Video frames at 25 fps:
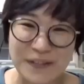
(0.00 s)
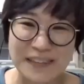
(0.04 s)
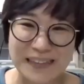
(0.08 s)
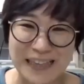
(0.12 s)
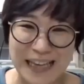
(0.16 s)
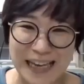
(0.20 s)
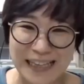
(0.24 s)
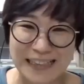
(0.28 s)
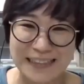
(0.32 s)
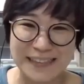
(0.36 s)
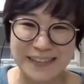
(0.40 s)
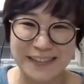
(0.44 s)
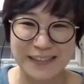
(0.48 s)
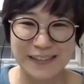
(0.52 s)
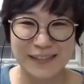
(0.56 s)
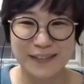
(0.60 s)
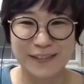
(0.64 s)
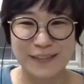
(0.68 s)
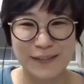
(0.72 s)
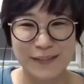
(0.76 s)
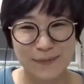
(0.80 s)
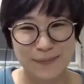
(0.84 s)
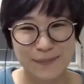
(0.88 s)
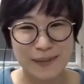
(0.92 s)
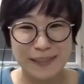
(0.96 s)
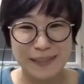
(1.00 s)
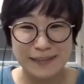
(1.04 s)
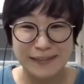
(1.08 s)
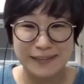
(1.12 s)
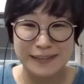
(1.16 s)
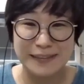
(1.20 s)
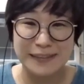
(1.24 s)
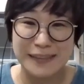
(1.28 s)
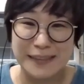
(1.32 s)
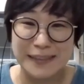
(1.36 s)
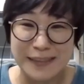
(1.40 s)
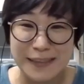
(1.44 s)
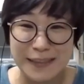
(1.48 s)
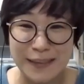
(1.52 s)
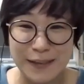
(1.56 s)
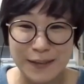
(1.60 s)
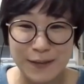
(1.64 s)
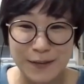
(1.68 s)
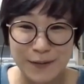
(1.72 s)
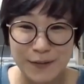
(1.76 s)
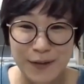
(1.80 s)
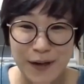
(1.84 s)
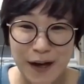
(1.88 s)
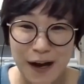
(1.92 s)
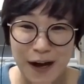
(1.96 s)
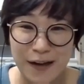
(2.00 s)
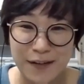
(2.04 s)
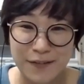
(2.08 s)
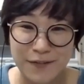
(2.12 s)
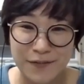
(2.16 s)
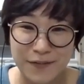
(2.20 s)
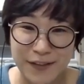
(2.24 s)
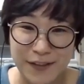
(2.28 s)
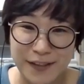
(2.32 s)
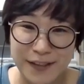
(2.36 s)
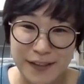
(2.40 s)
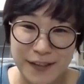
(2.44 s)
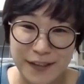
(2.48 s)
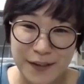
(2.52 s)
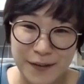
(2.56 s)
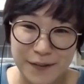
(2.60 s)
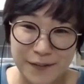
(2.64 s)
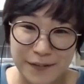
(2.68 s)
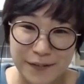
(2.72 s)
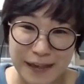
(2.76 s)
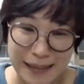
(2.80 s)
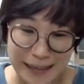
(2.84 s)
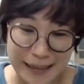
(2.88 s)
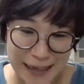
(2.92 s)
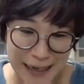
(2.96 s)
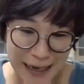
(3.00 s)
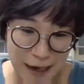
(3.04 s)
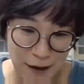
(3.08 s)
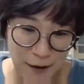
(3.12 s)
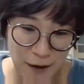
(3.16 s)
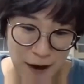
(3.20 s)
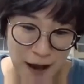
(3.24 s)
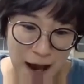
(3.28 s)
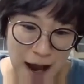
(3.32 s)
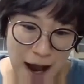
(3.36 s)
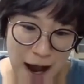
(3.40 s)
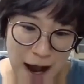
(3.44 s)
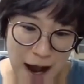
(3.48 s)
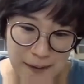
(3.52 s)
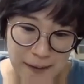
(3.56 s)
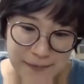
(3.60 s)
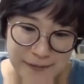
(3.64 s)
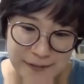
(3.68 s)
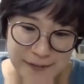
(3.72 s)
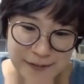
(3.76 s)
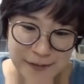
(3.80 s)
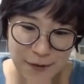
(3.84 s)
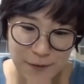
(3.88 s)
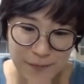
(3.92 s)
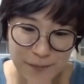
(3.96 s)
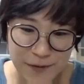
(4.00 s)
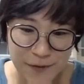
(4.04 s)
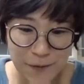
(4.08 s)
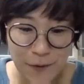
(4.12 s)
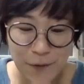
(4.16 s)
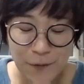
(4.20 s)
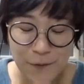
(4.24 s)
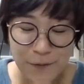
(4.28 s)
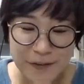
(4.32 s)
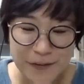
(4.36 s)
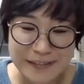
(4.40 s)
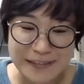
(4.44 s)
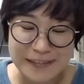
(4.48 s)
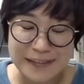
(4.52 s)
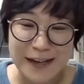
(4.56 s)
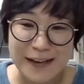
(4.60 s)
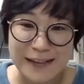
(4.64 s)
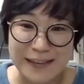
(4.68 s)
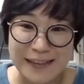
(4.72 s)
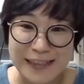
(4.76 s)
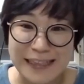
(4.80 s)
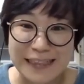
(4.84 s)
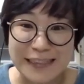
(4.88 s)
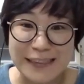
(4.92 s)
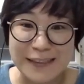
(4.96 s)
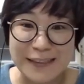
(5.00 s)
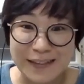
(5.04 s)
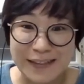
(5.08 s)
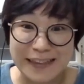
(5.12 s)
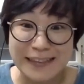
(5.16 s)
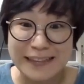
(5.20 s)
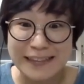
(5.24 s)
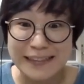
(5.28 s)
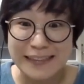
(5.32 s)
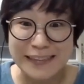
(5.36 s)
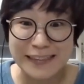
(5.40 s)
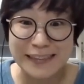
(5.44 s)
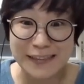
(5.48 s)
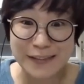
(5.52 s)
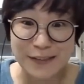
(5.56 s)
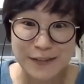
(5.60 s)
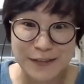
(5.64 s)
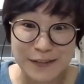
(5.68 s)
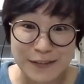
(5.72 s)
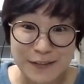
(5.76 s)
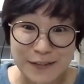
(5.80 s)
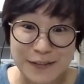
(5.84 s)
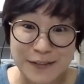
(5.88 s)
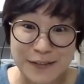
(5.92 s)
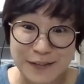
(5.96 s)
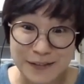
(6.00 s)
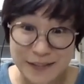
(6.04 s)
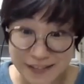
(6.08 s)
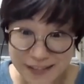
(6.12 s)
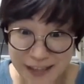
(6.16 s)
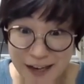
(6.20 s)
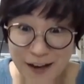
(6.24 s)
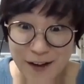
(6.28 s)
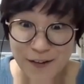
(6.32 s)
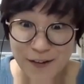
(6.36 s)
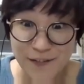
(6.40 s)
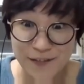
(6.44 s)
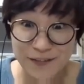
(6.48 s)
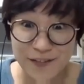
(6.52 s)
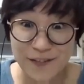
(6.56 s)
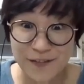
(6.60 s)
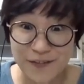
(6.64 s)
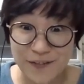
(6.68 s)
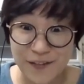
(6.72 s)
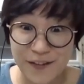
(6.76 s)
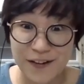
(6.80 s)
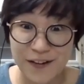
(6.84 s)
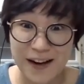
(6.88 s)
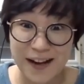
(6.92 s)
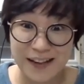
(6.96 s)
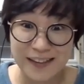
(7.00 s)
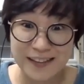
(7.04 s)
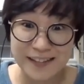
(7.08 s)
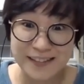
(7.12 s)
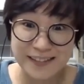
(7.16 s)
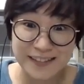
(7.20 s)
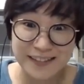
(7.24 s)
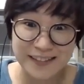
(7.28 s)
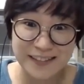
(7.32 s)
glad to be seeing you on video right now. Um, so before we start, can you kindly introduce yourself for us?